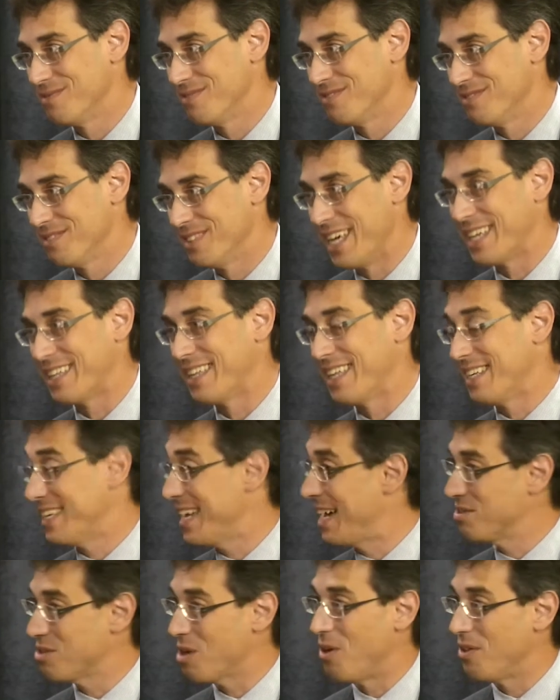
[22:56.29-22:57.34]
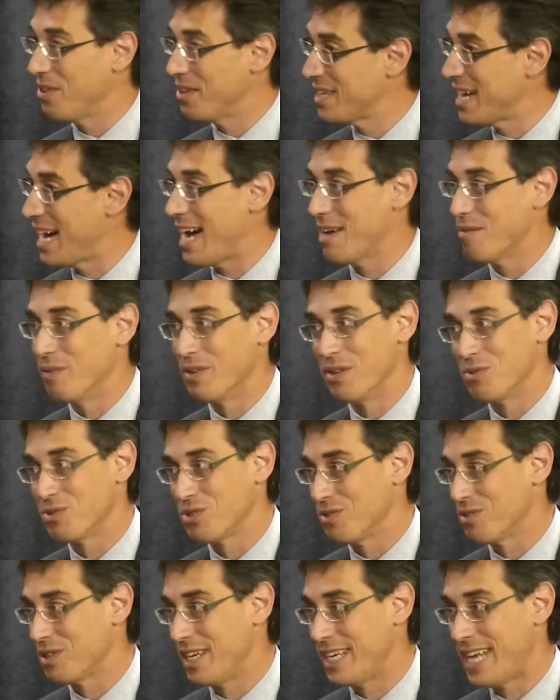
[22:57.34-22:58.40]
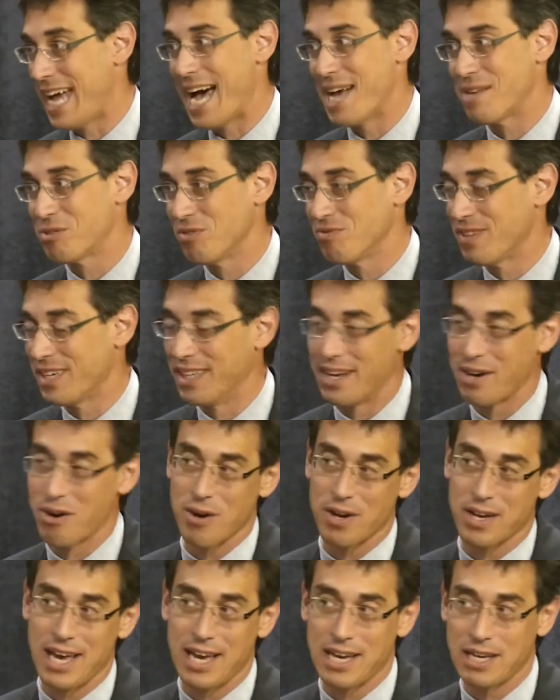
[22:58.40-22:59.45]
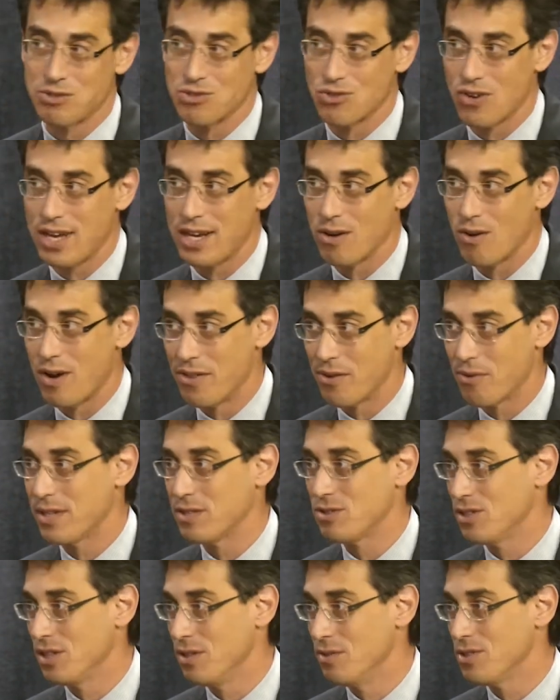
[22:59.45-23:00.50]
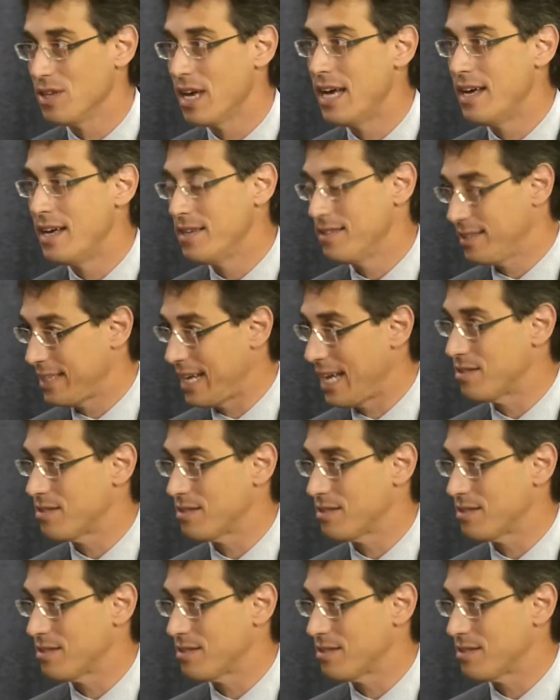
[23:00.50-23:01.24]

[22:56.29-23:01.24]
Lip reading: Like it does all the time when there's a catastrophe like Hurricane Katrina or other issues, states